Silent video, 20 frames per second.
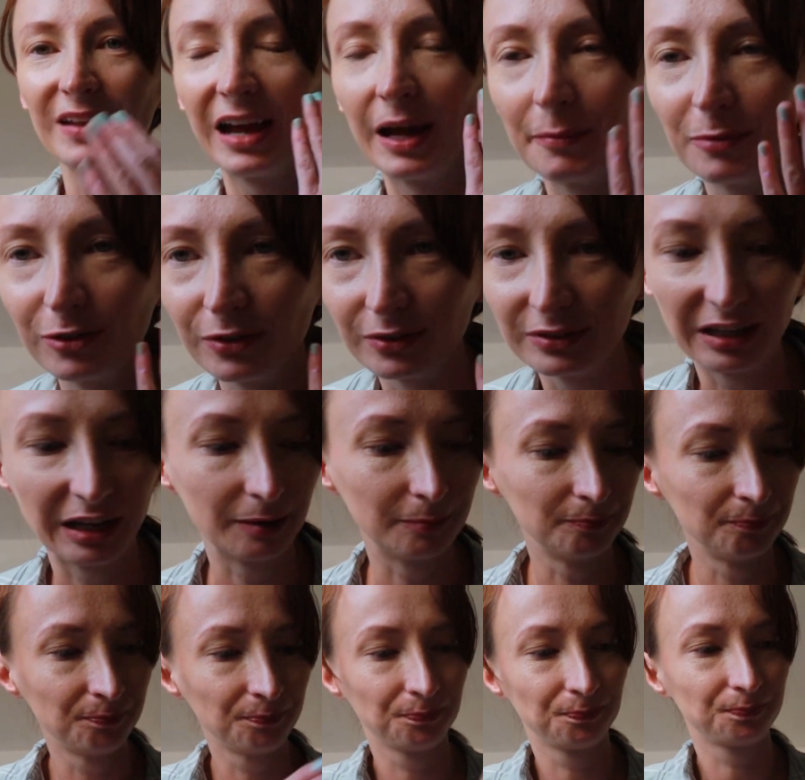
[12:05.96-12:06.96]
I'm so
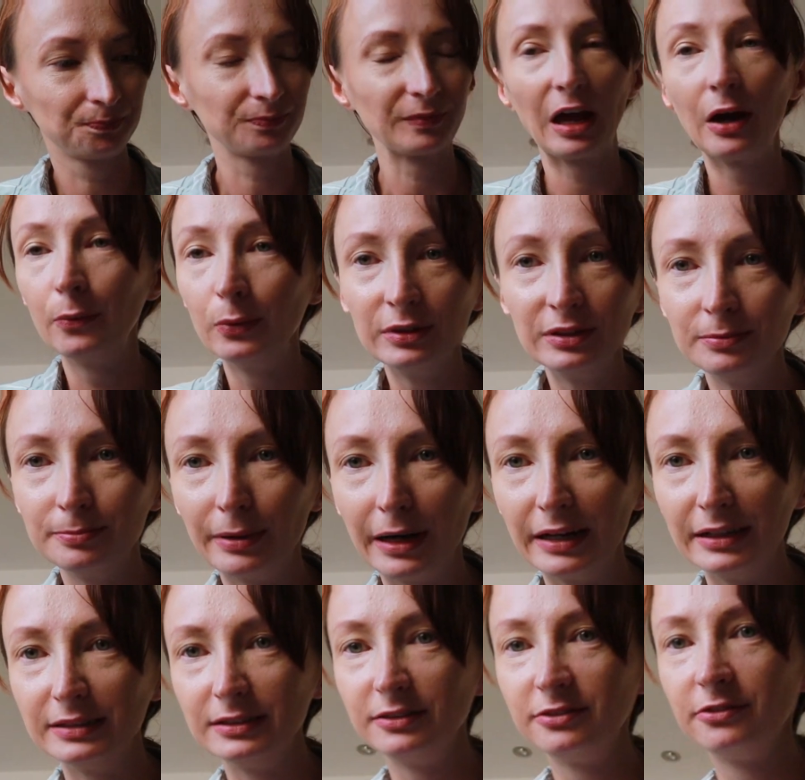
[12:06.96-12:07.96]
dumb. I wouldn't
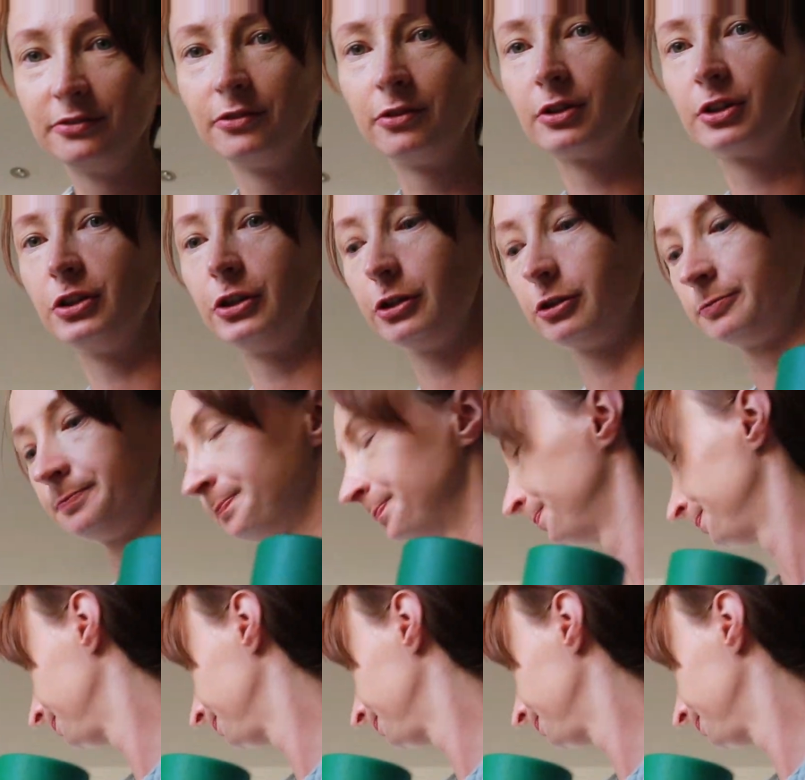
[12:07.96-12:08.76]
buy it, for real.